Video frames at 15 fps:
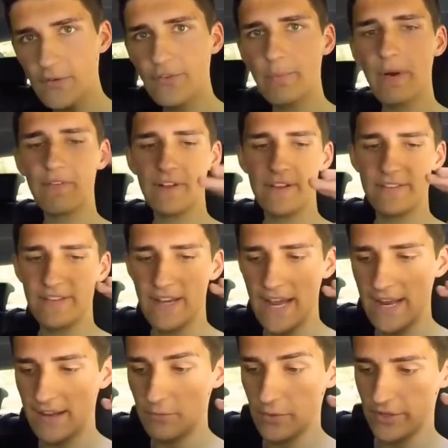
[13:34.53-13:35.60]
was a perfect listing,
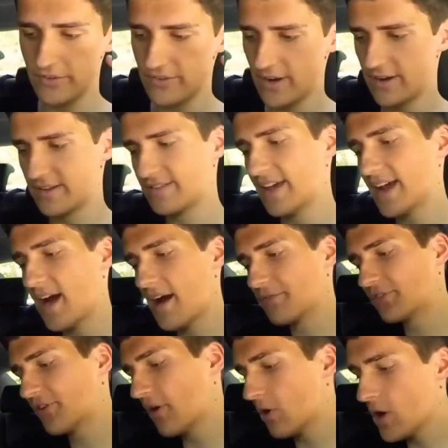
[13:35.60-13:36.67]
and it really started to take off.
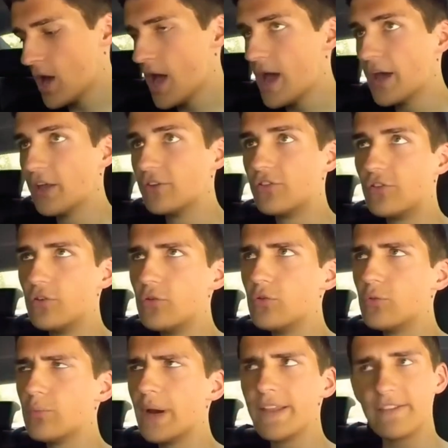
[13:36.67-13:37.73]
So
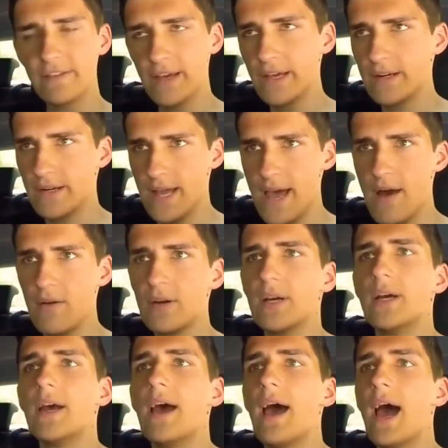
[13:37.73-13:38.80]
2 months later now,
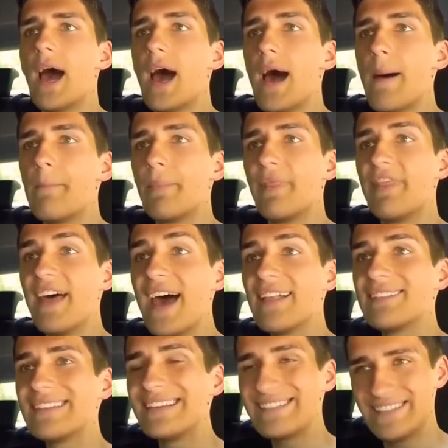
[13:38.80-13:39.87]
that
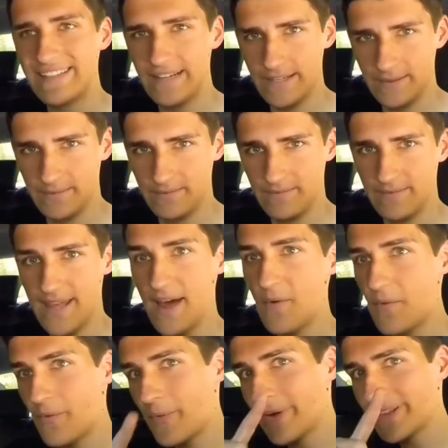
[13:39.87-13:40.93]

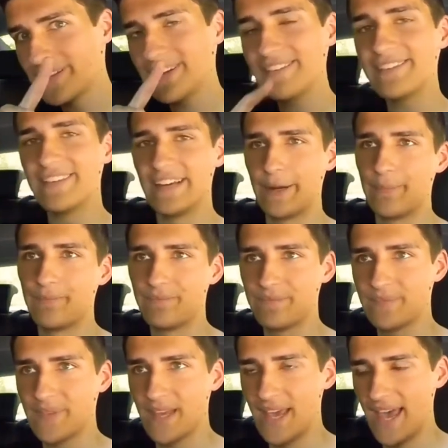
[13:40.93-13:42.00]
one listing
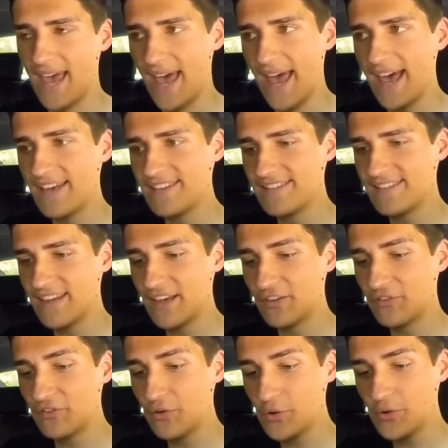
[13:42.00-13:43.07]
has
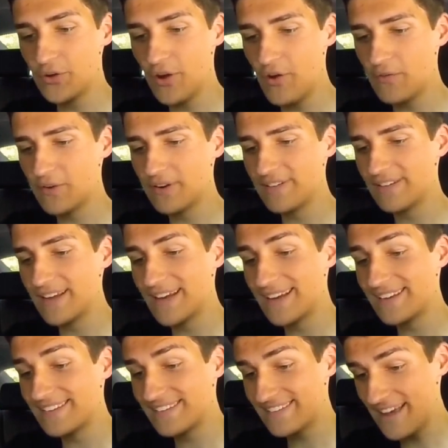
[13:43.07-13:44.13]
sold over
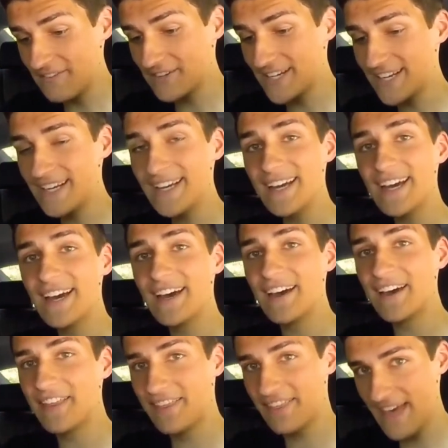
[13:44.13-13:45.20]

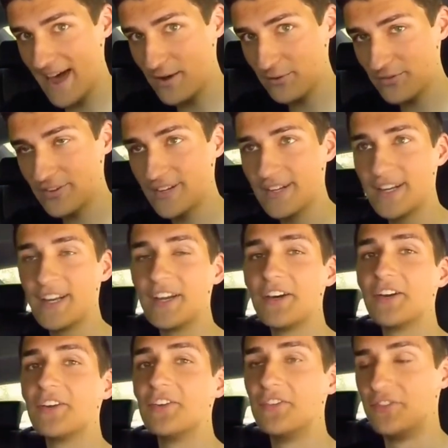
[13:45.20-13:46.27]

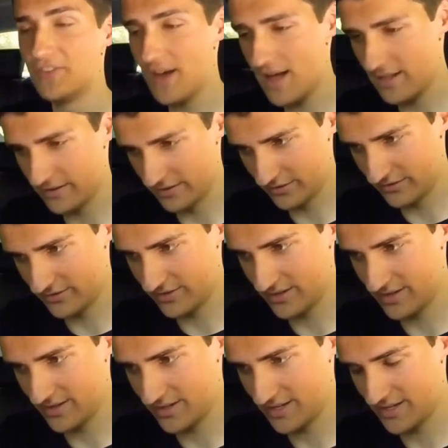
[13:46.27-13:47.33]
$70,000
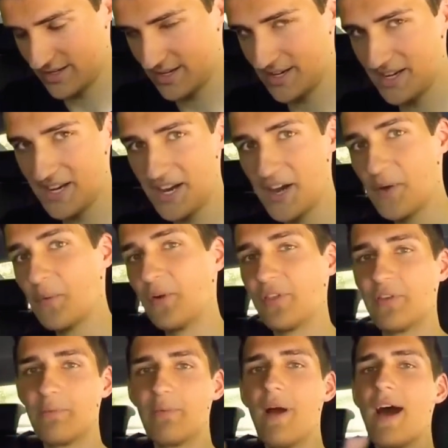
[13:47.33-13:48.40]
worth
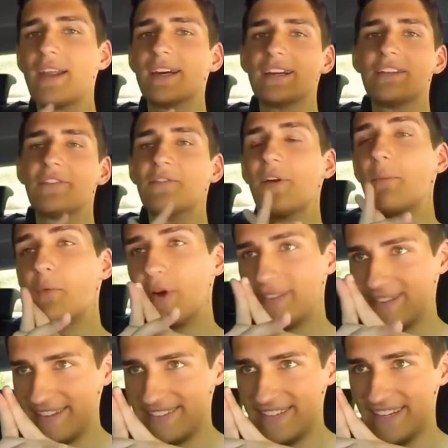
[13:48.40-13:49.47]
of product from one
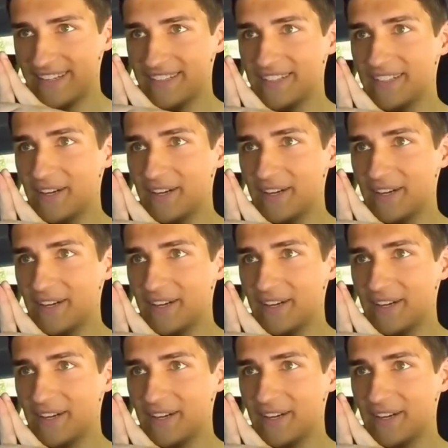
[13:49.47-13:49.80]
listing.